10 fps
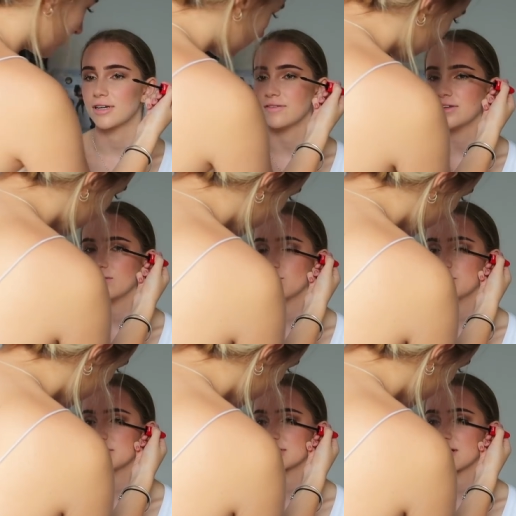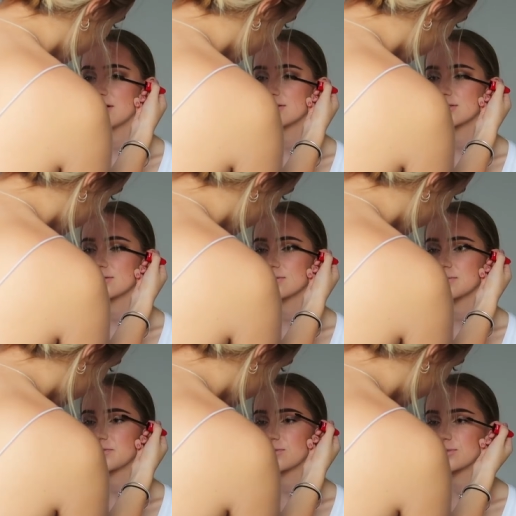I've never worn mascara to school
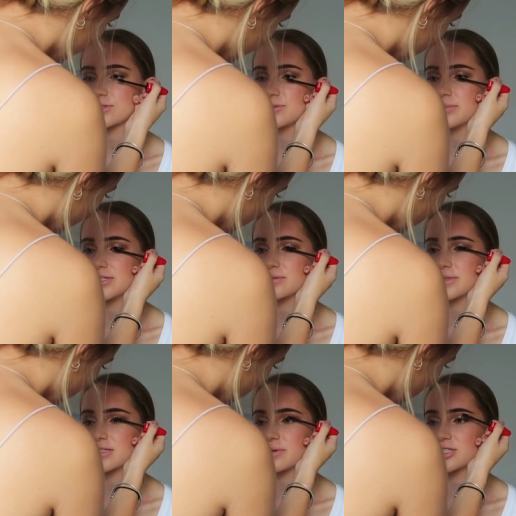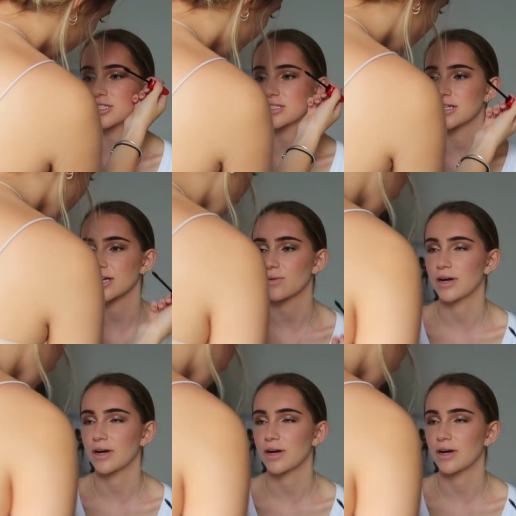before, so I bet somebody's smudging it today.